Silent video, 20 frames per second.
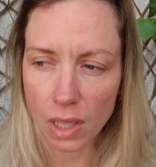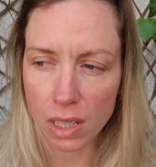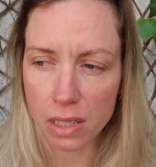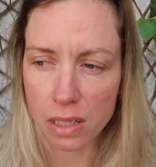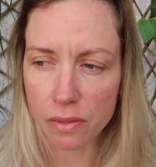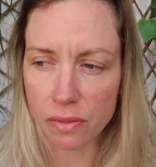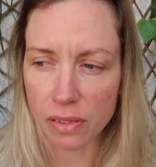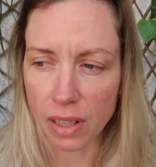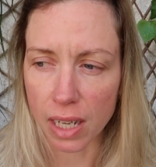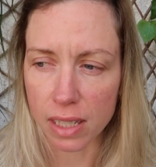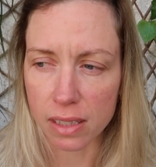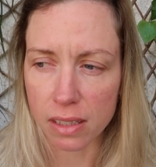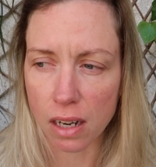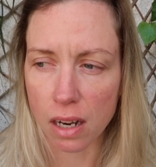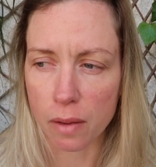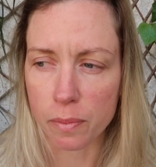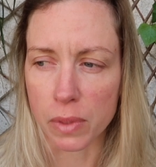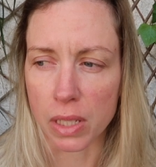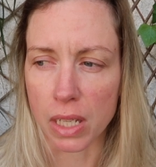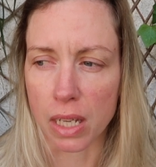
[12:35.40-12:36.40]
the fact
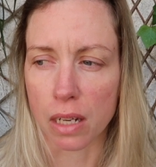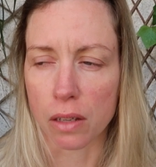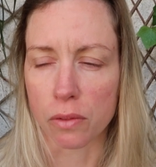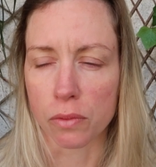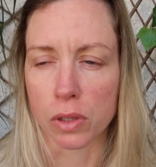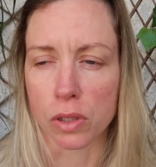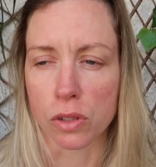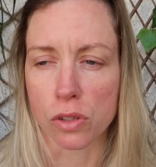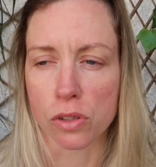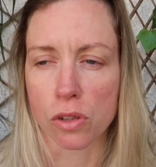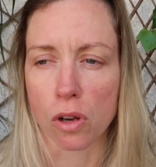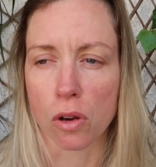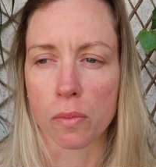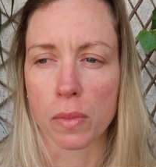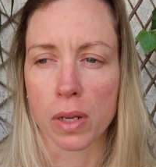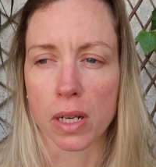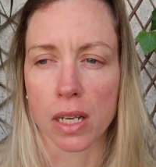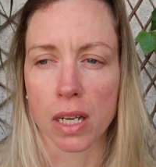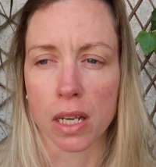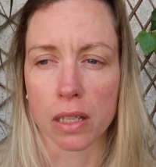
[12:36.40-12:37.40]
that I'm dealing with so
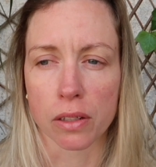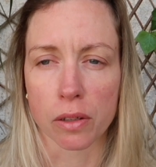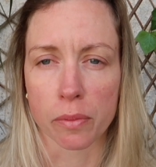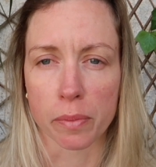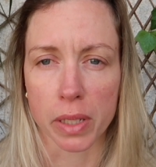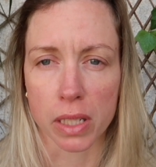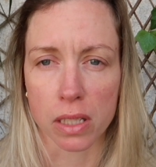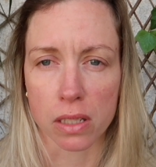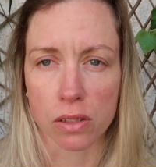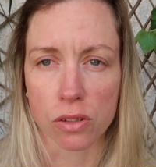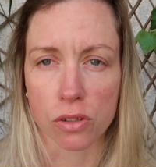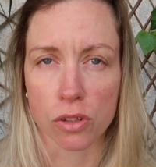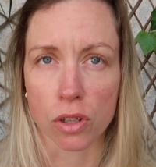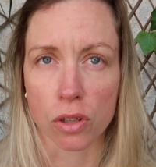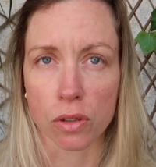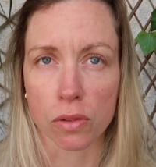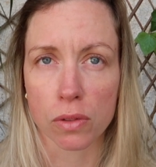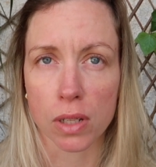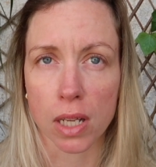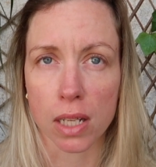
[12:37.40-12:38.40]
many other bits
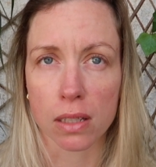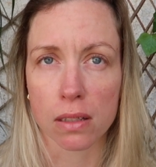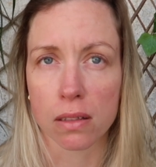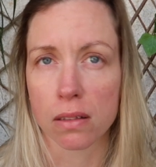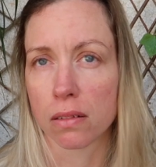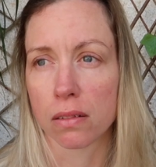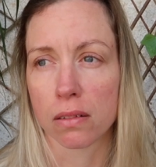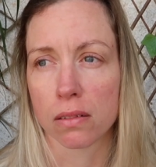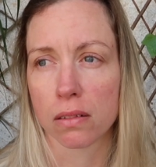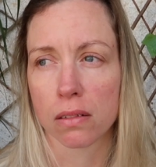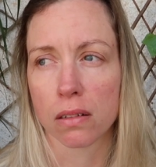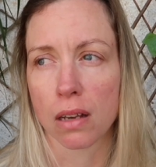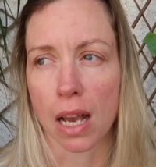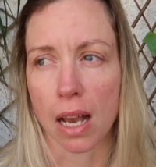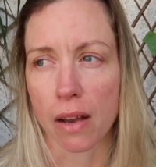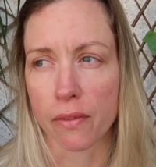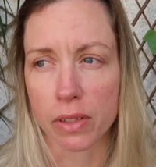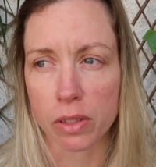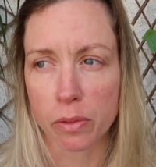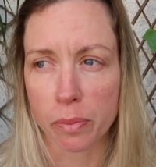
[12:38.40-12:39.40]
too that
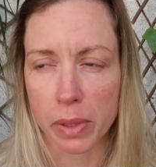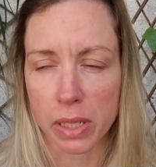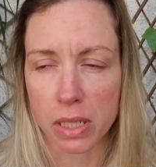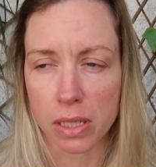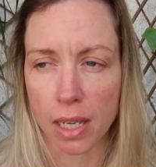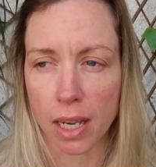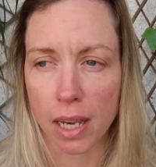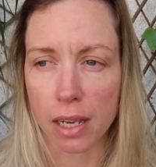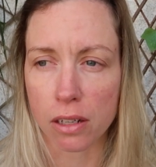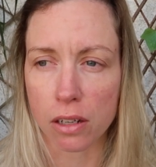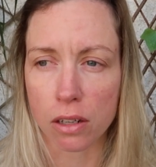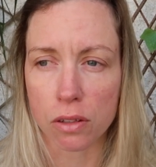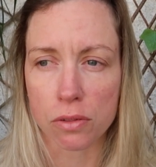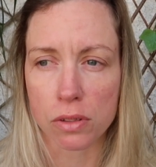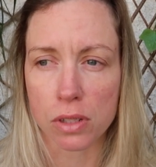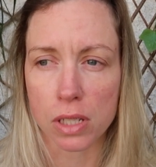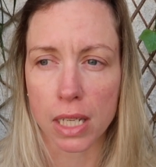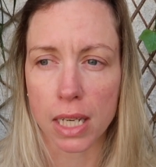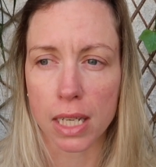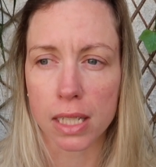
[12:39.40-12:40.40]
haven't been
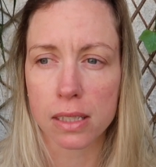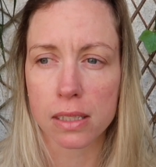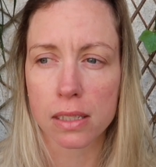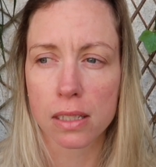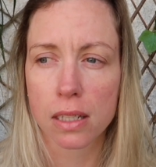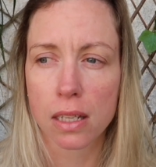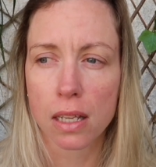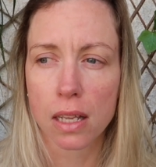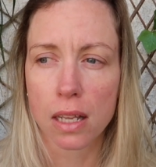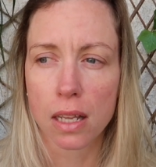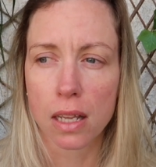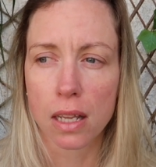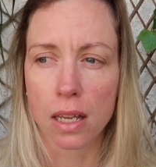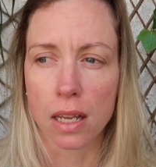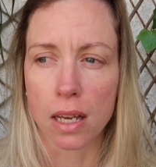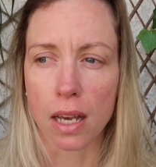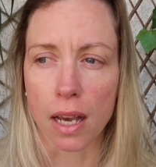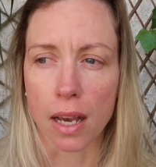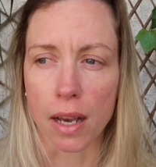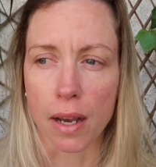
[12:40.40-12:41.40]
diagnosed yet.
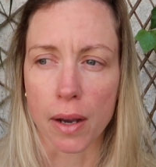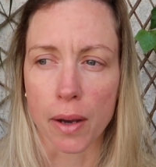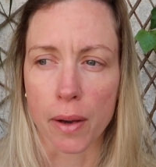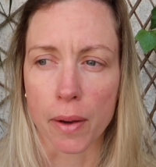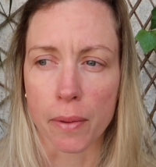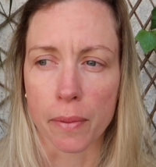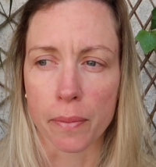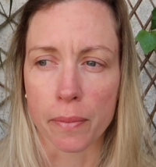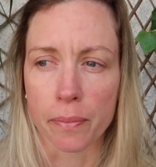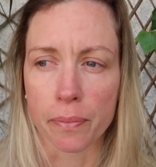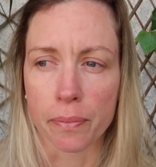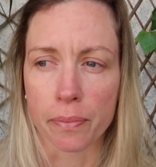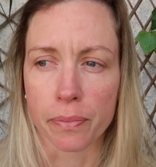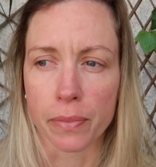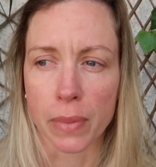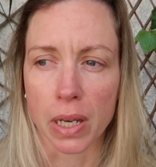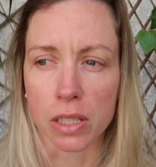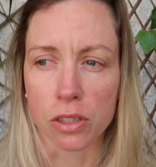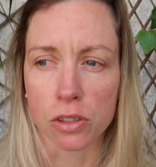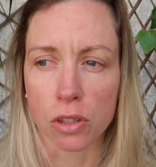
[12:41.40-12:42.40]

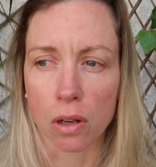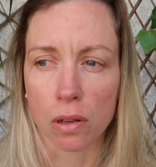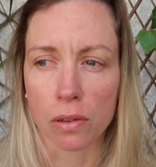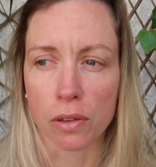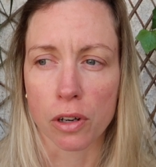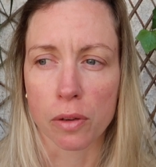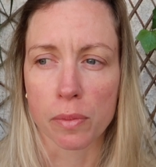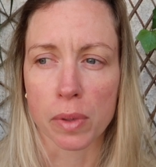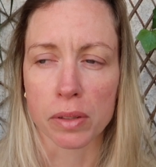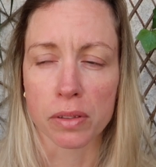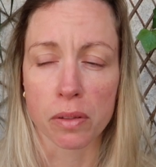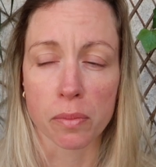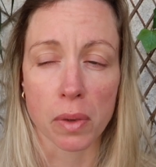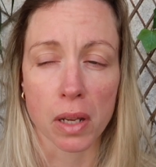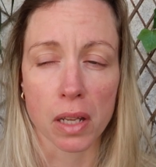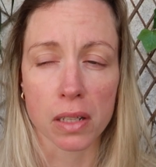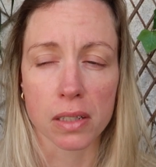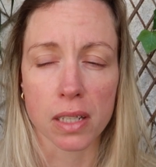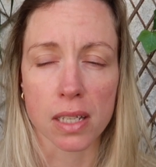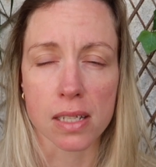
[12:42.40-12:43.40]
I told her about the
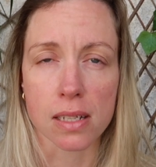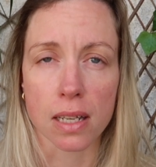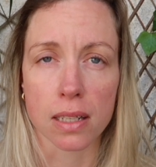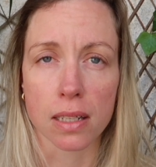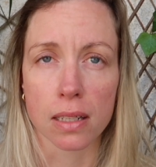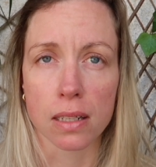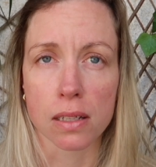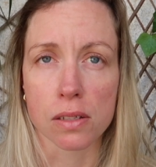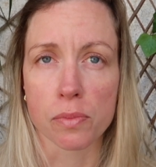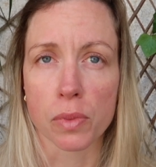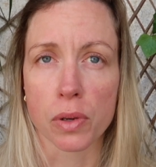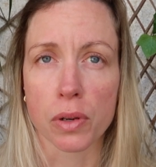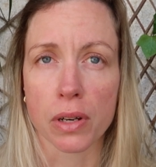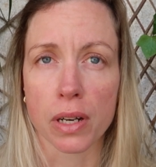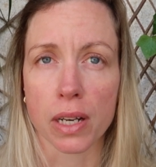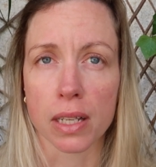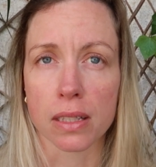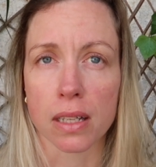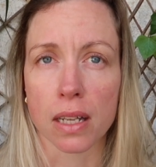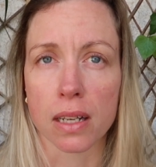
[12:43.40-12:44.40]
blood test I did this
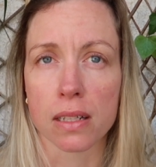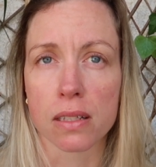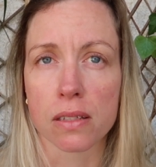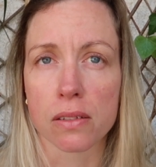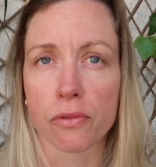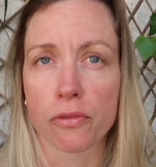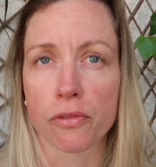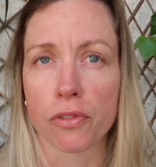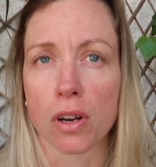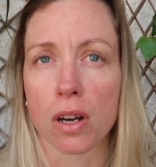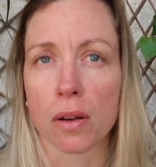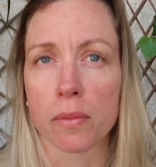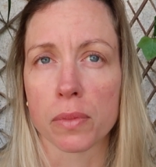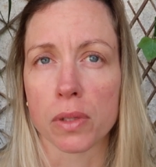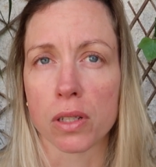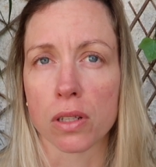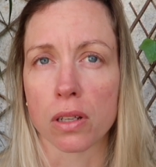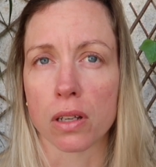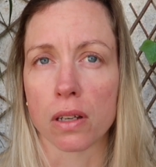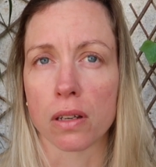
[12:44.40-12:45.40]
morning, that it's from
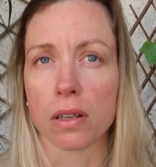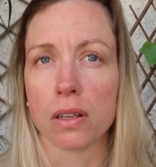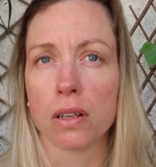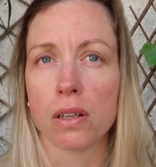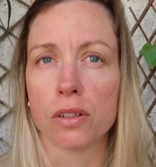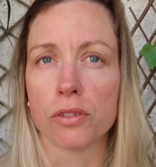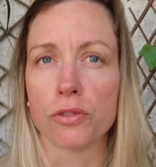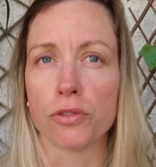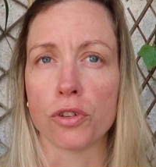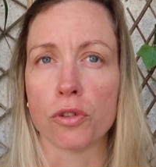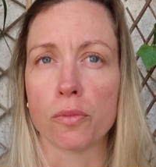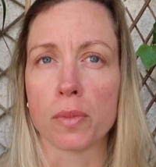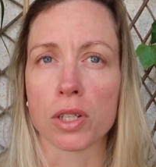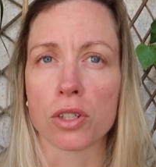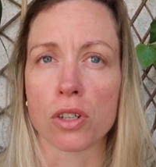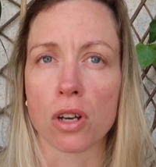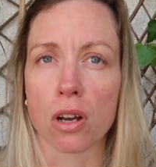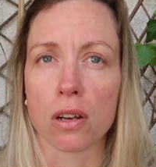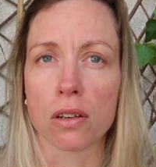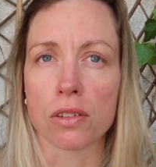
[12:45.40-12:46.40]
the
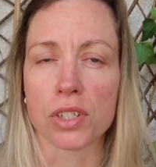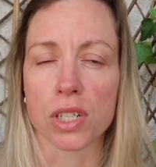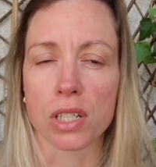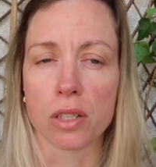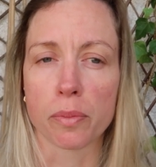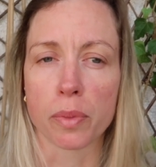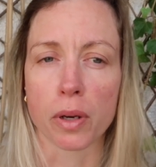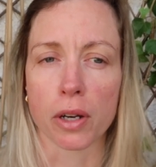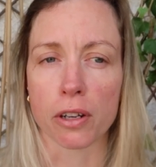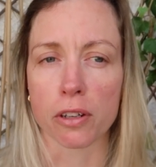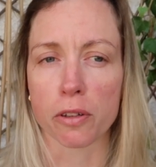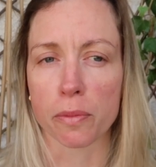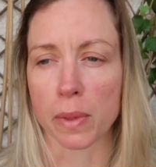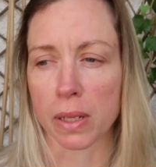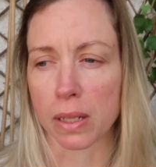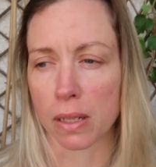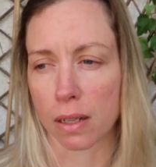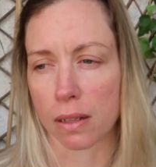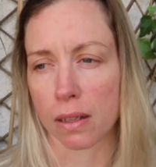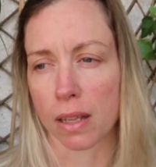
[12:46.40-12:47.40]
rheumatology
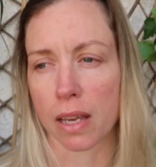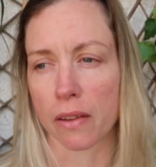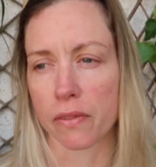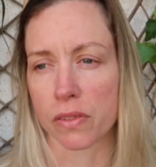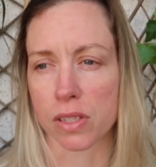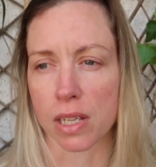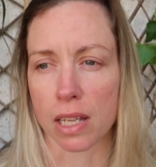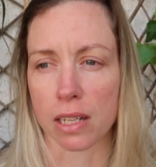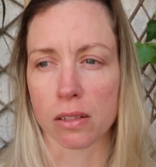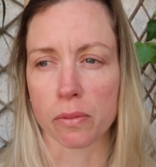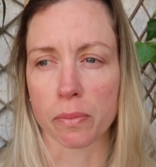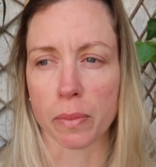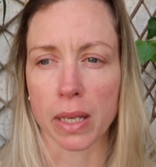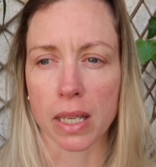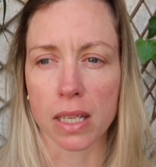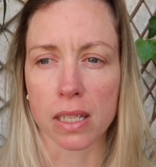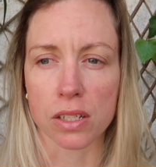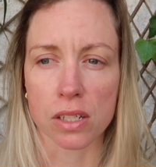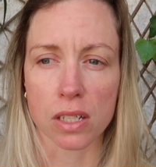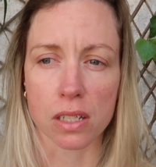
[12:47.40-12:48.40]
department that they have sent
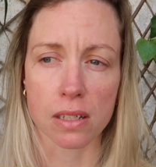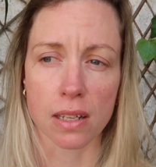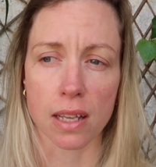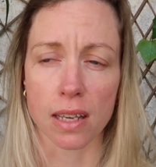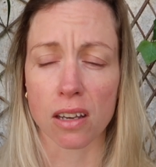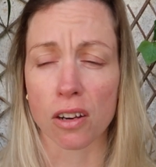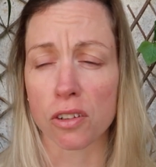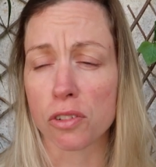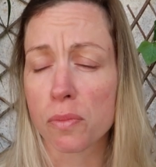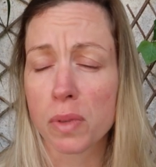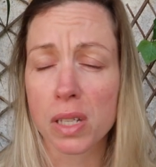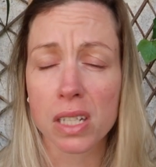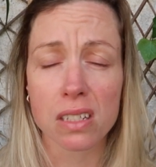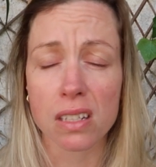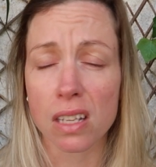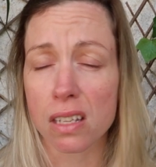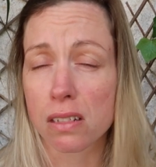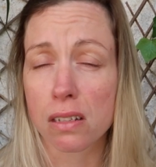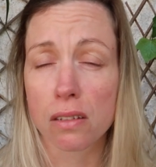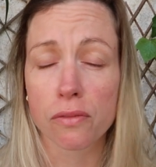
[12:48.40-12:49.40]
me, and she's like, are you being
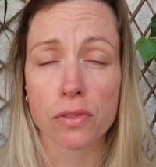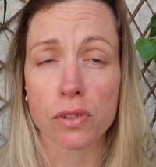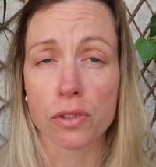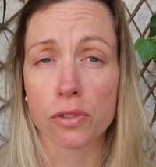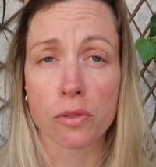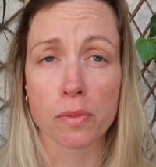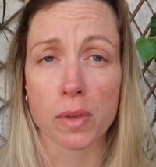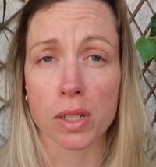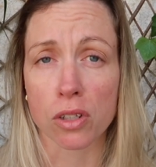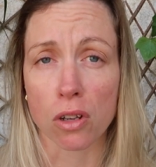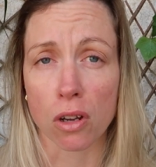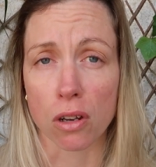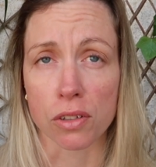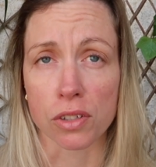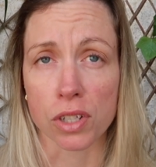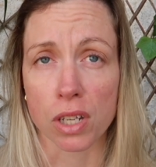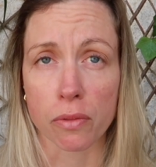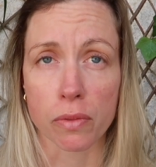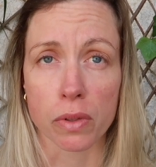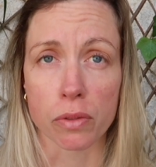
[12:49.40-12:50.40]
tested for
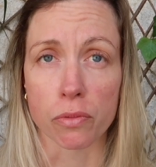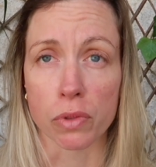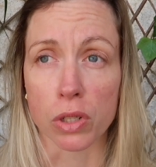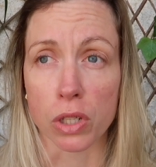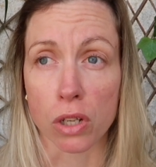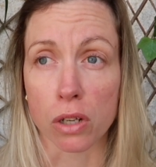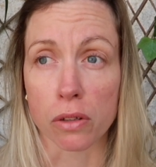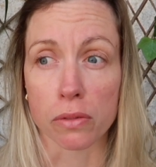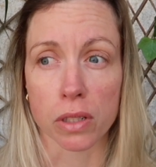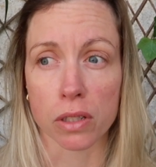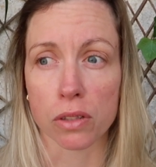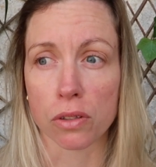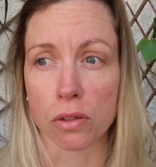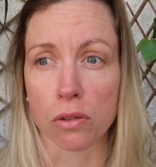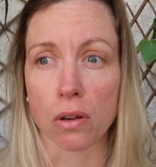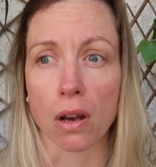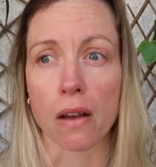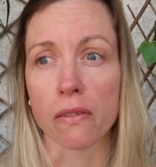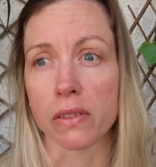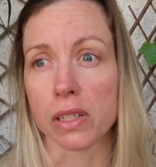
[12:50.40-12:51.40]
rheumatology when we know that
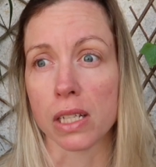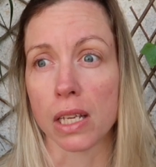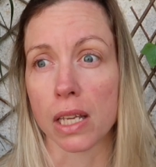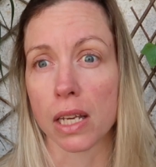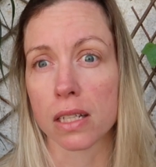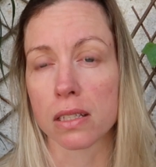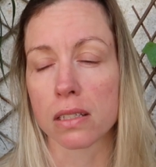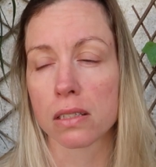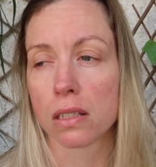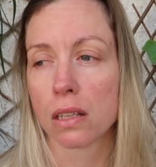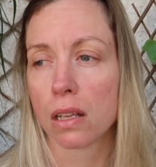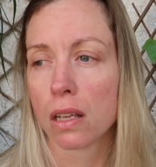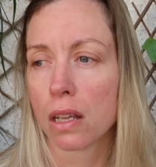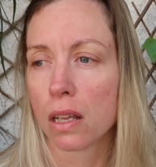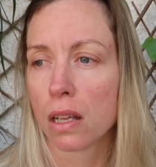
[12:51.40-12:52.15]
you have EDS?